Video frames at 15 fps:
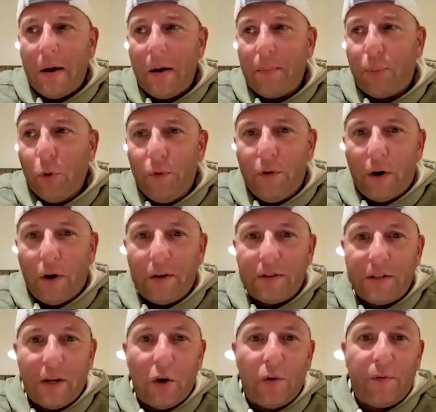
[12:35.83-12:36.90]
proved
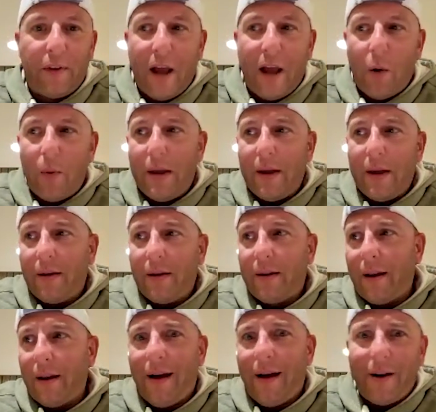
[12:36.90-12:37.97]
ourselves and how we
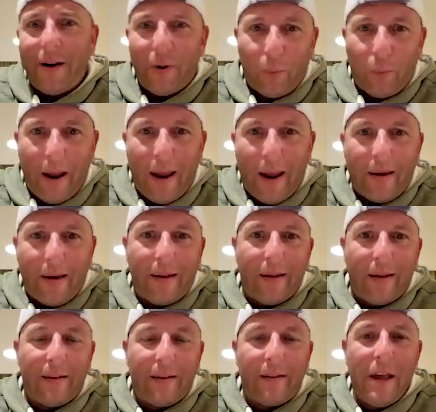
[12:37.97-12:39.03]
got a higher rank
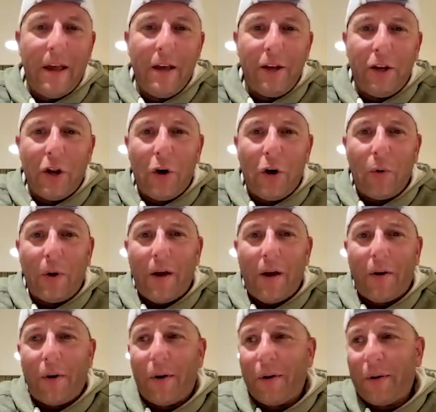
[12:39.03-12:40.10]
and, you know, got
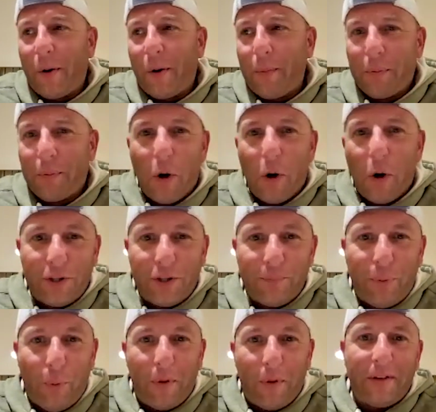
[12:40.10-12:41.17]
our
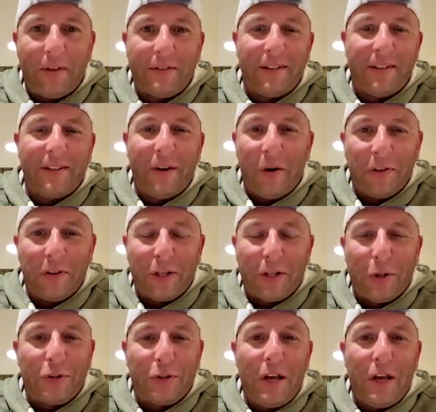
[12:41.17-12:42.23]
promotion points and all this
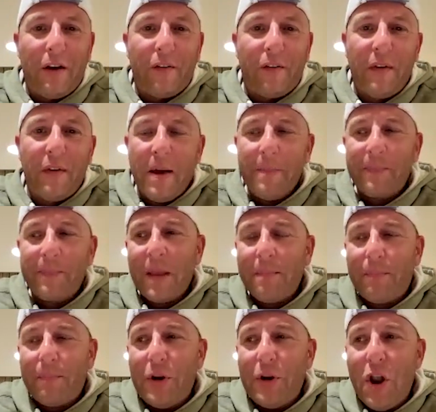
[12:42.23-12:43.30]
other stuff.
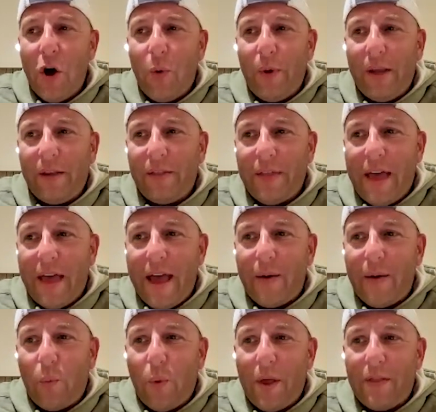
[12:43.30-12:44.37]
But knowing
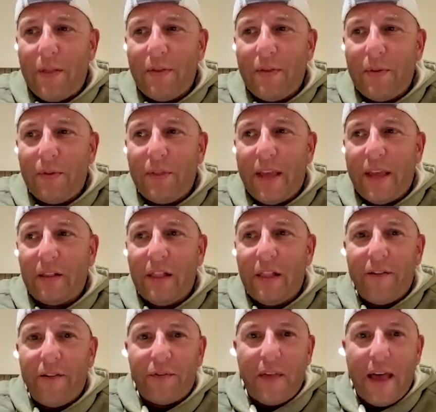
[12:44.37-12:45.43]
that when they
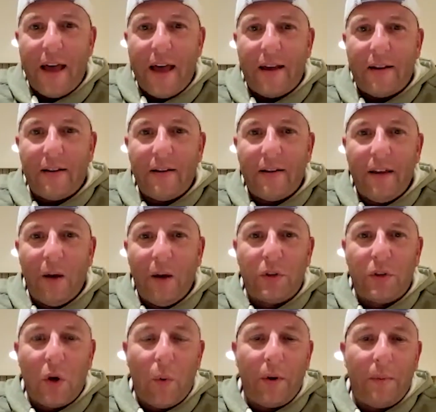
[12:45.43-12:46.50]
left that, it
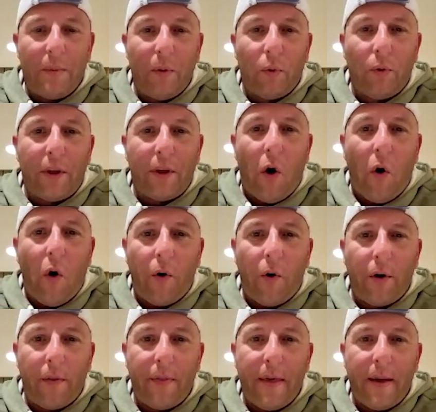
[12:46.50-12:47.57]
was going to be really hard
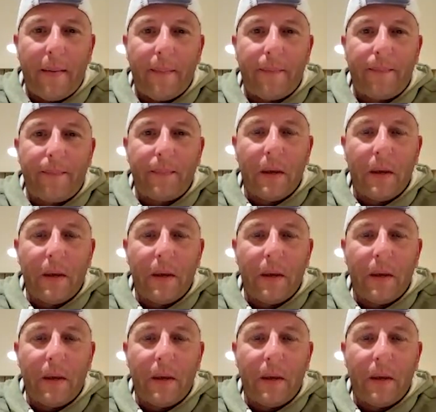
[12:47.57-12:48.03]
on them